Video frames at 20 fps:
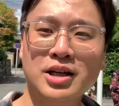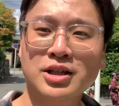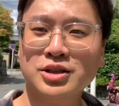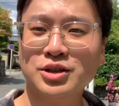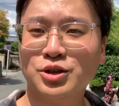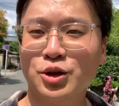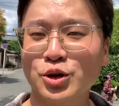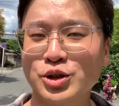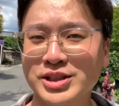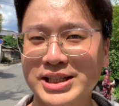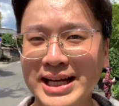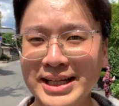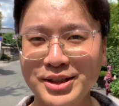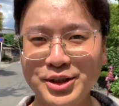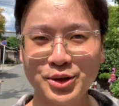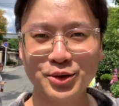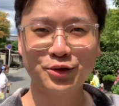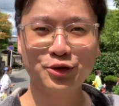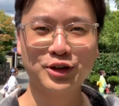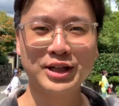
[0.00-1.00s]
So stay
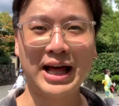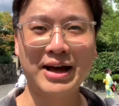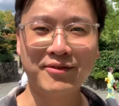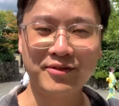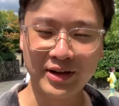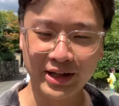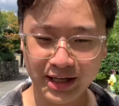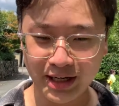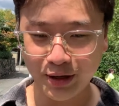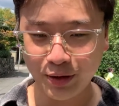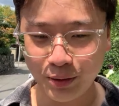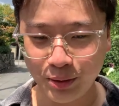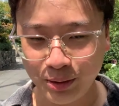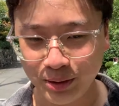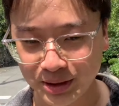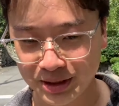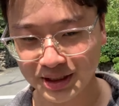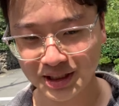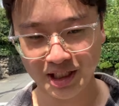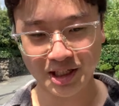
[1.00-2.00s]
tuned for that video.
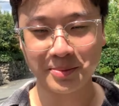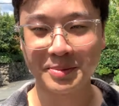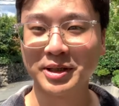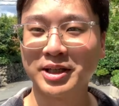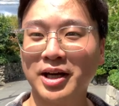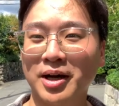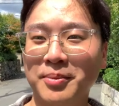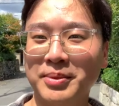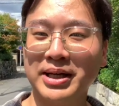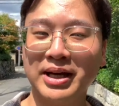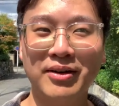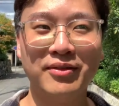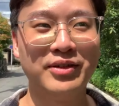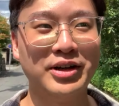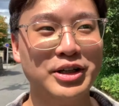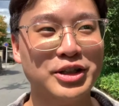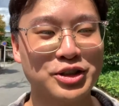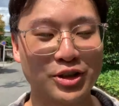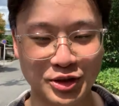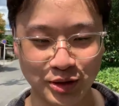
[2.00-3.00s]
It's going to be coming out
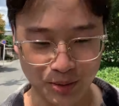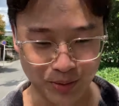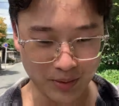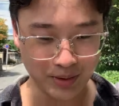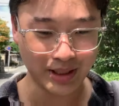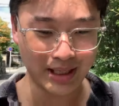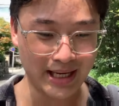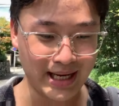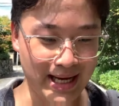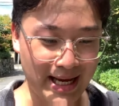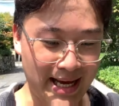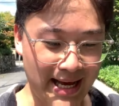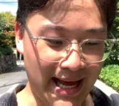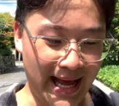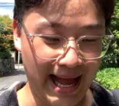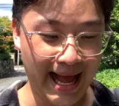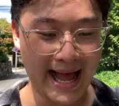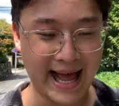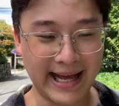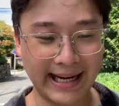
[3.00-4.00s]
very soon.
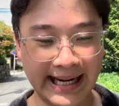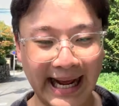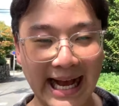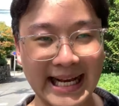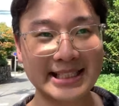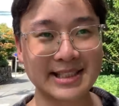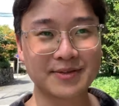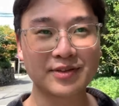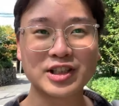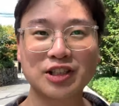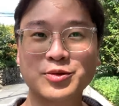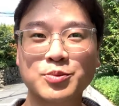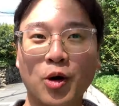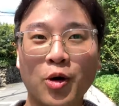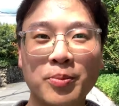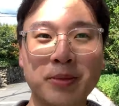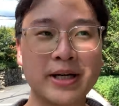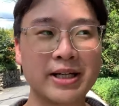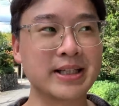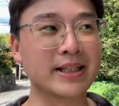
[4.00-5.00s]
And as of this
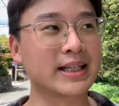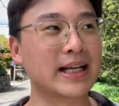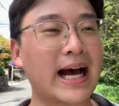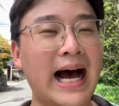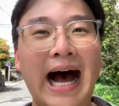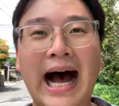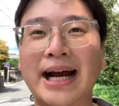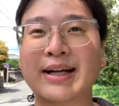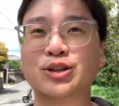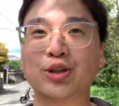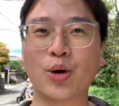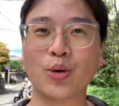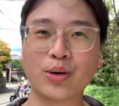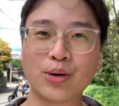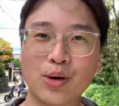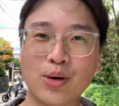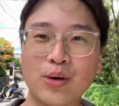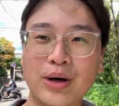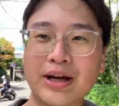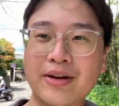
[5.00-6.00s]
moment, I don't
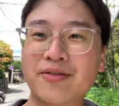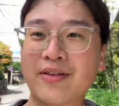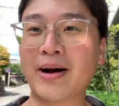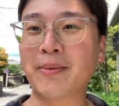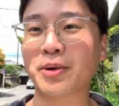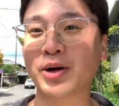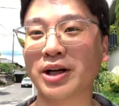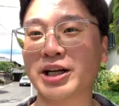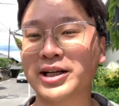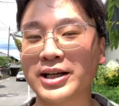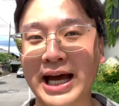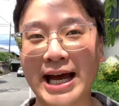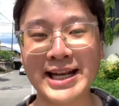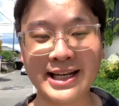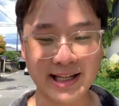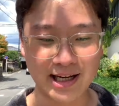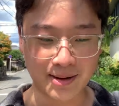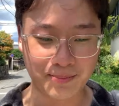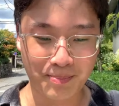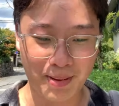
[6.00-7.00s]
know if I'm gonna
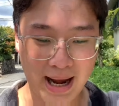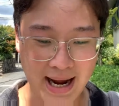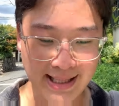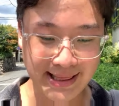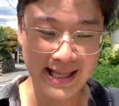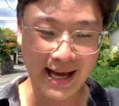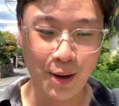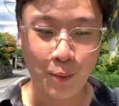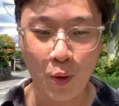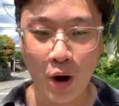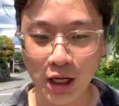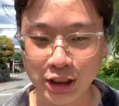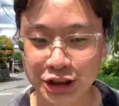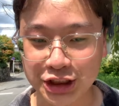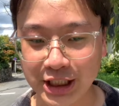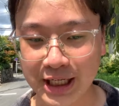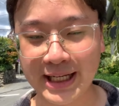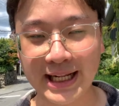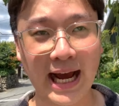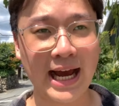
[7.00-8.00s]
end up buying that
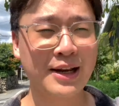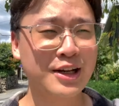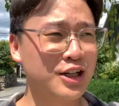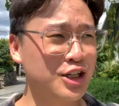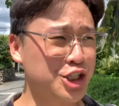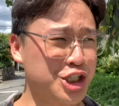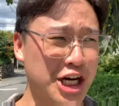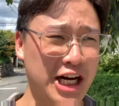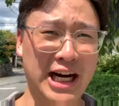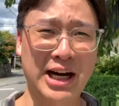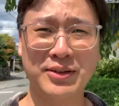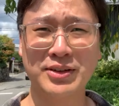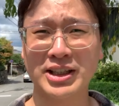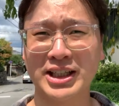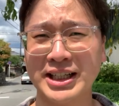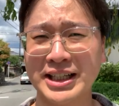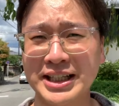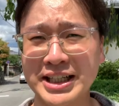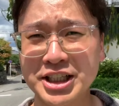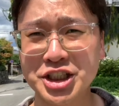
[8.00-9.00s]
watch yet. I need to check out the
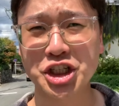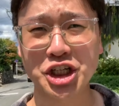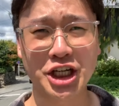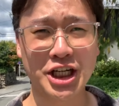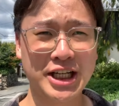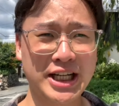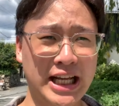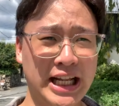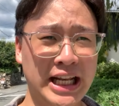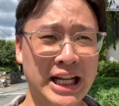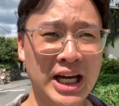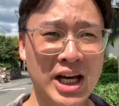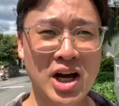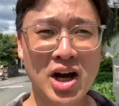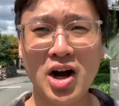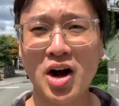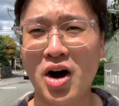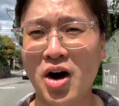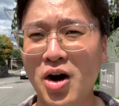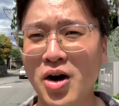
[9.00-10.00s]
condition and
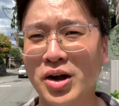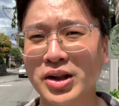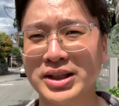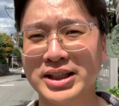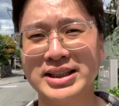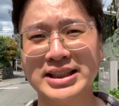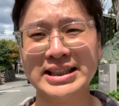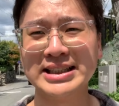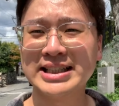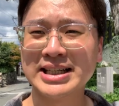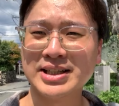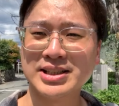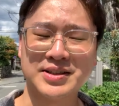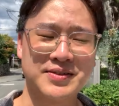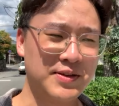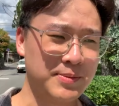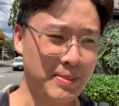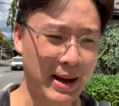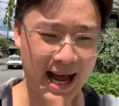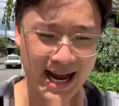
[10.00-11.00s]
all the details
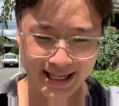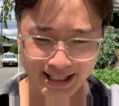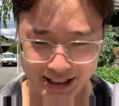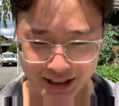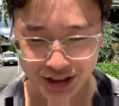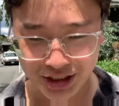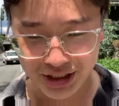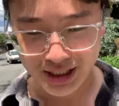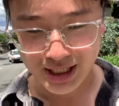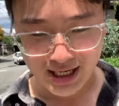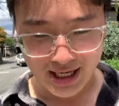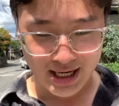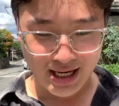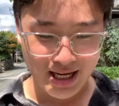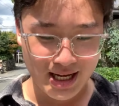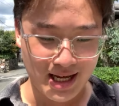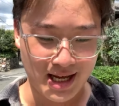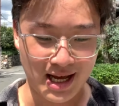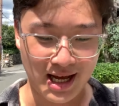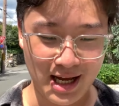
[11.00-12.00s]
of the package.
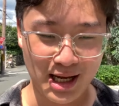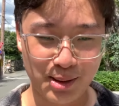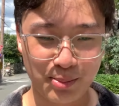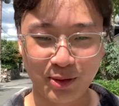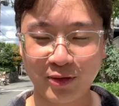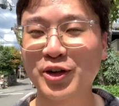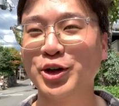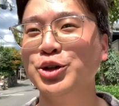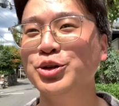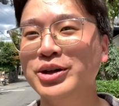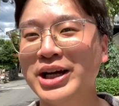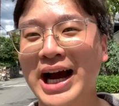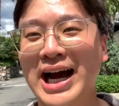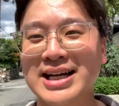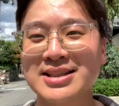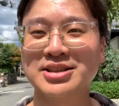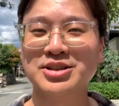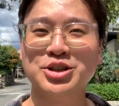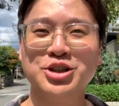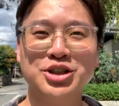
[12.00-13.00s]
But for you
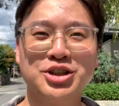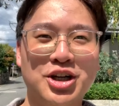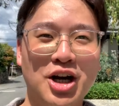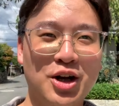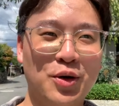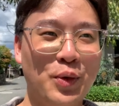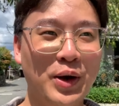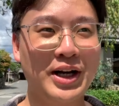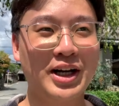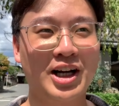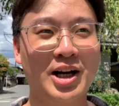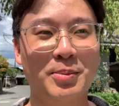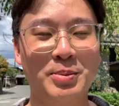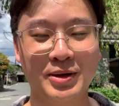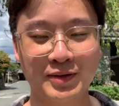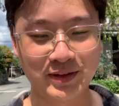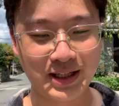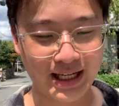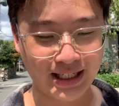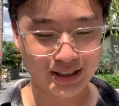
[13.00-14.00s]
guys, you just gotta wait a
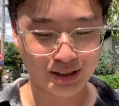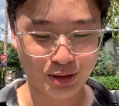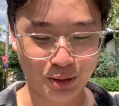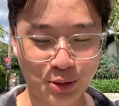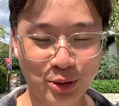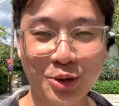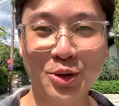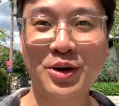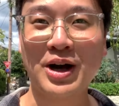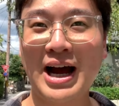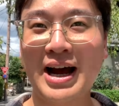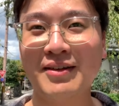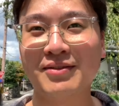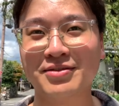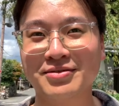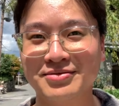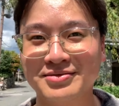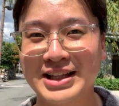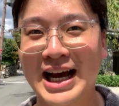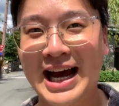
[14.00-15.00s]
couple of days, so you don't have
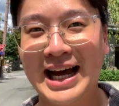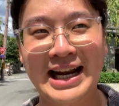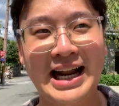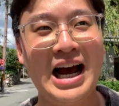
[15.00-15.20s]
that